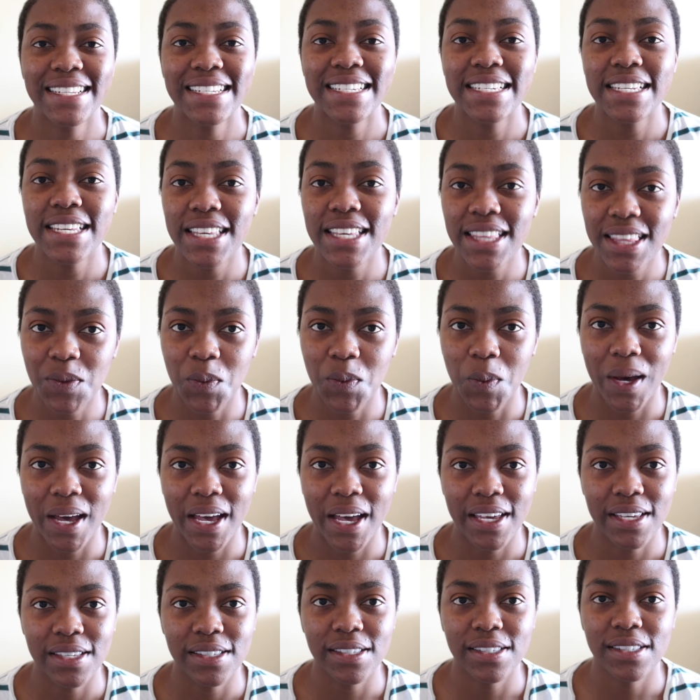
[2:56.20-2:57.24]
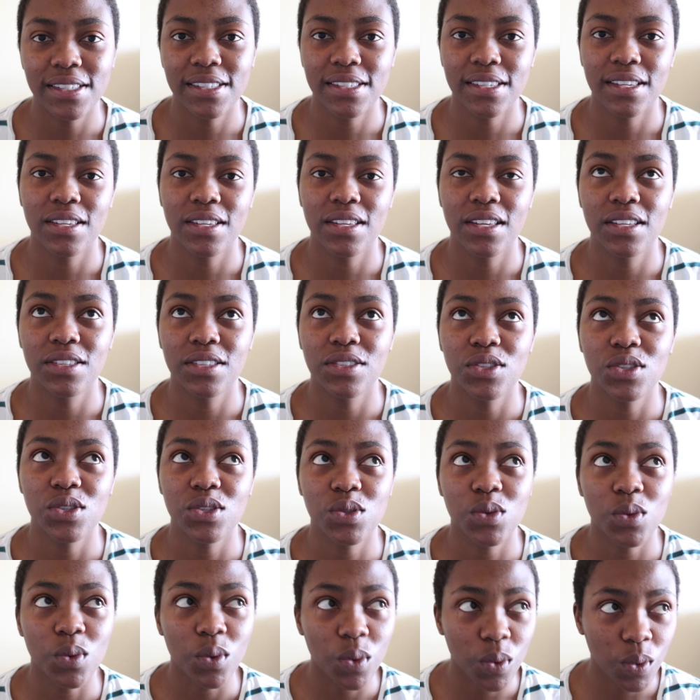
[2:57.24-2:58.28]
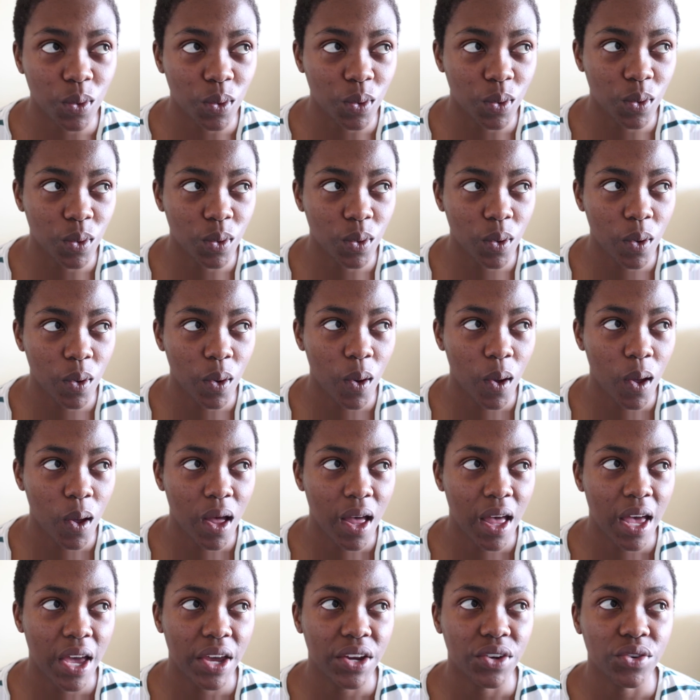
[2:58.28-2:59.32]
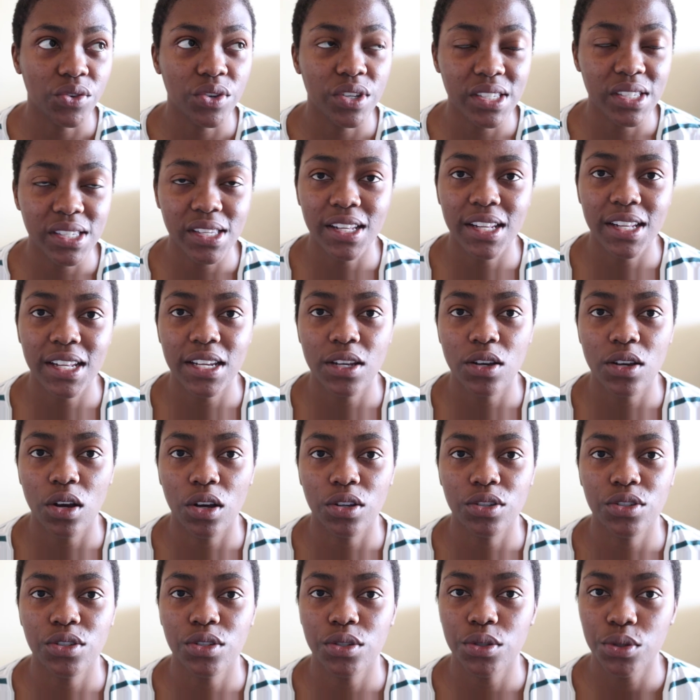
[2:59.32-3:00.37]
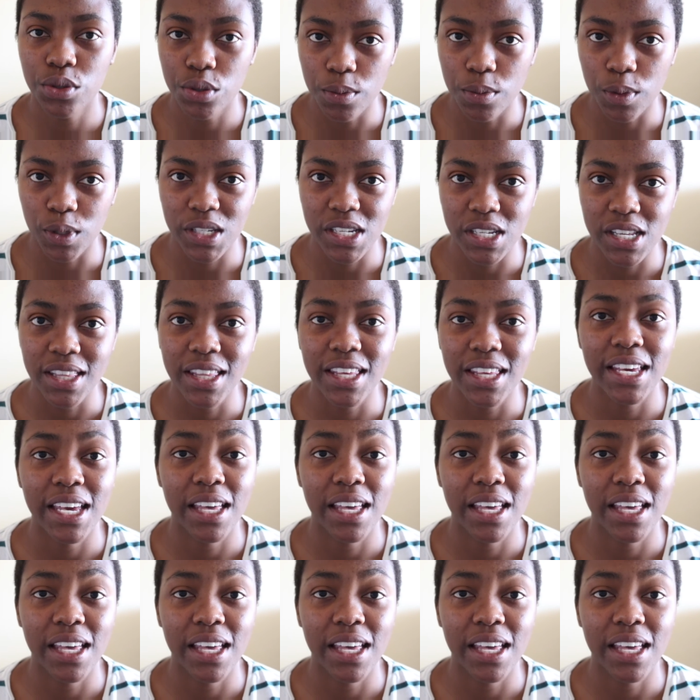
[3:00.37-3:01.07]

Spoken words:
Teeth wise, Nsoko recently got 2 more teeth. He